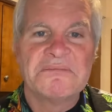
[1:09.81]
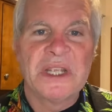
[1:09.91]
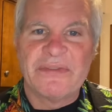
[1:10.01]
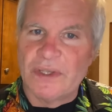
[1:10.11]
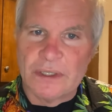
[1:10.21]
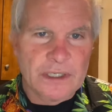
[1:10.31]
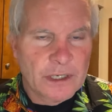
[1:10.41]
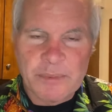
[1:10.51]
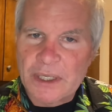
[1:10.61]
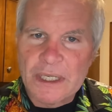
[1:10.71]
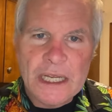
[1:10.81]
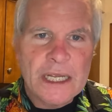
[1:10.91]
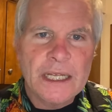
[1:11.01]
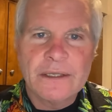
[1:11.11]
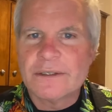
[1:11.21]
If you look it up
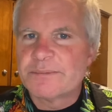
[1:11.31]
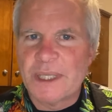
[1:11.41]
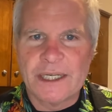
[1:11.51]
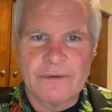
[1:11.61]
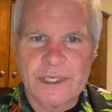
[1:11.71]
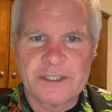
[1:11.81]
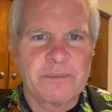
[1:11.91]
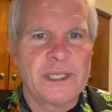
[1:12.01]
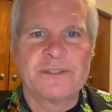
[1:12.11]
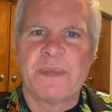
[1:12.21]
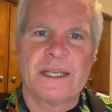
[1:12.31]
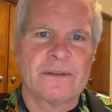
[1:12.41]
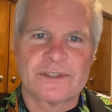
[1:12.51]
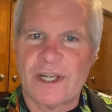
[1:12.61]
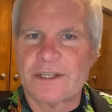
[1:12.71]
online, there's plenty of recipes, make
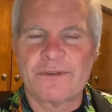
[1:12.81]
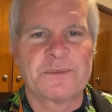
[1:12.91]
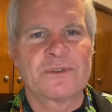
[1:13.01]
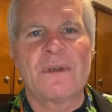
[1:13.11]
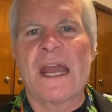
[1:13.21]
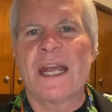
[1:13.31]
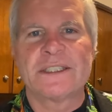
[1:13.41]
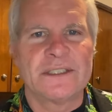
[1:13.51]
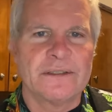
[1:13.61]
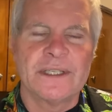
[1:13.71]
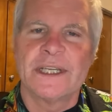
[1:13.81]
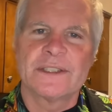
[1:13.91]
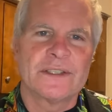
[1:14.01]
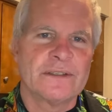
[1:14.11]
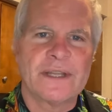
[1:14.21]
the sauce from scratch, and do
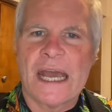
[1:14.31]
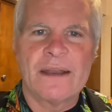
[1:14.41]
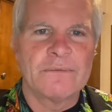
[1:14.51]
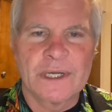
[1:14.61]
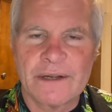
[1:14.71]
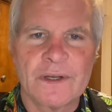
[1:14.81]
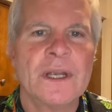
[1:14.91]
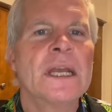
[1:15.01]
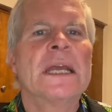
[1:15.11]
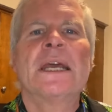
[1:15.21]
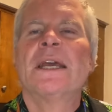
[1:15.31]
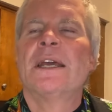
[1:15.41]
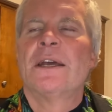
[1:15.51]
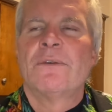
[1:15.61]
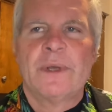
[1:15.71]
this and do that and whatever.
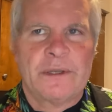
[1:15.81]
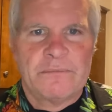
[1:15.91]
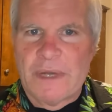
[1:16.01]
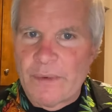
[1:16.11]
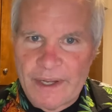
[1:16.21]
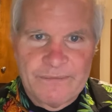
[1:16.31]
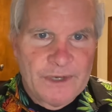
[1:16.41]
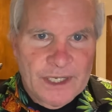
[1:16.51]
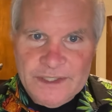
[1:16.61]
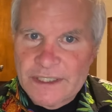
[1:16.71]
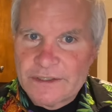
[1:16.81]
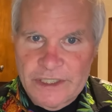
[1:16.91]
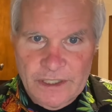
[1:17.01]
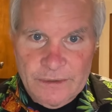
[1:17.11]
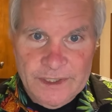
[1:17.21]
When my wife does it,
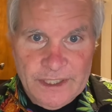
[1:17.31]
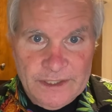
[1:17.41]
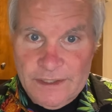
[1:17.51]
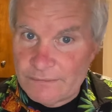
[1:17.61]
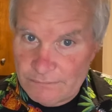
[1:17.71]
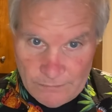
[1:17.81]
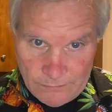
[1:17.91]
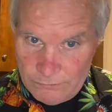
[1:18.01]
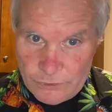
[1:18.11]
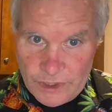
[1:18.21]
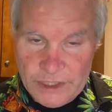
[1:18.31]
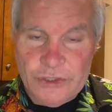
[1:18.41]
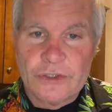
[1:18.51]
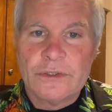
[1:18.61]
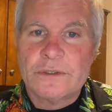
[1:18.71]
she always does it
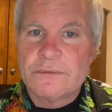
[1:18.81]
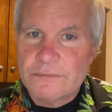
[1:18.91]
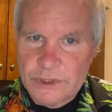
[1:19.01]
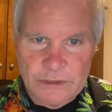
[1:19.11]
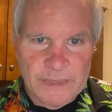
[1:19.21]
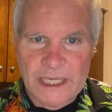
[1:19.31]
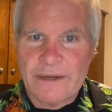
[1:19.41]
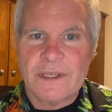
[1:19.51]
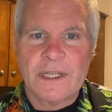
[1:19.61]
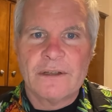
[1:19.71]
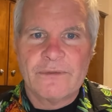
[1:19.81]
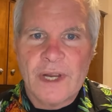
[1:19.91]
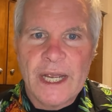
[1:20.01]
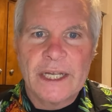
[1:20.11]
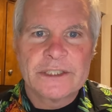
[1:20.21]
traditional. She'll make everything
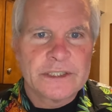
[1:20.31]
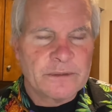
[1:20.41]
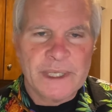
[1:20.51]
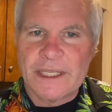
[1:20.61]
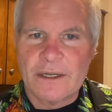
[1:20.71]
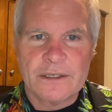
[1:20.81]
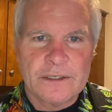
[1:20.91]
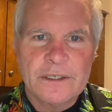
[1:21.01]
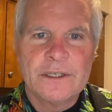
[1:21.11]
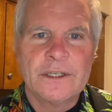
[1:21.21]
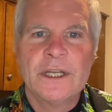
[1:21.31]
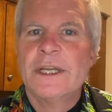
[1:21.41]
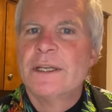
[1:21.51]
fresh, she'll make it all good.